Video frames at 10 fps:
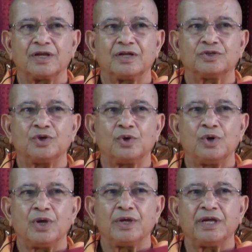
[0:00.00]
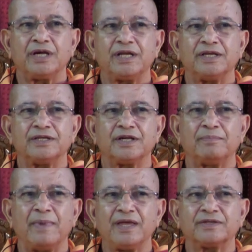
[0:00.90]
So it
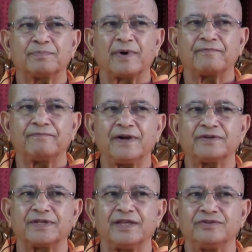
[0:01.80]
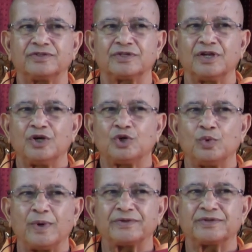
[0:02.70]
makes perfect sense to
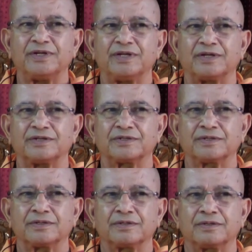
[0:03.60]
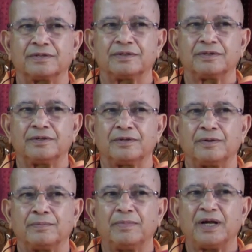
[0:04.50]
Westerners,
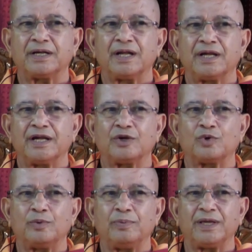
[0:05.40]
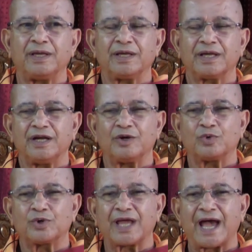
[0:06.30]
but it
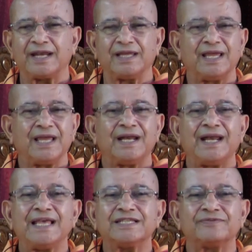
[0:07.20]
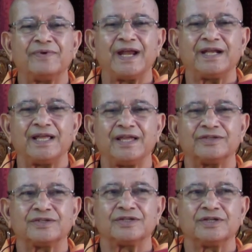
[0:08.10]
would carry less
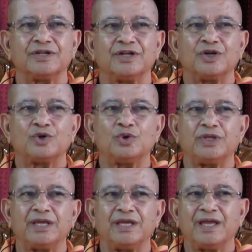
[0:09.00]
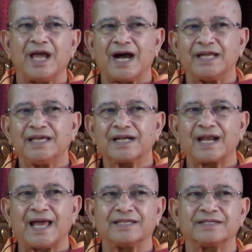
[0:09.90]
weightage to the other
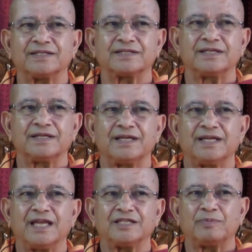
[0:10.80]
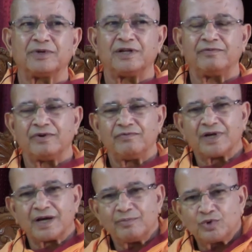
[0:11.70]
classes, especially when we
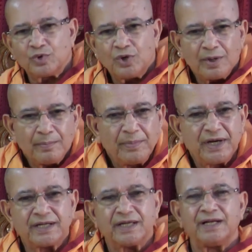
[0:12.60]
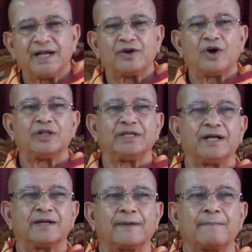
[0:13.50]
come to Britain and all
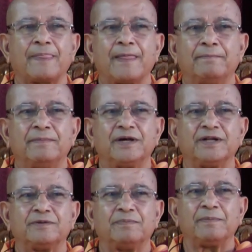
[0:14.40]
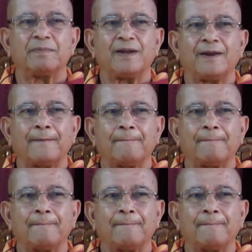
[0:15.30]
that, British people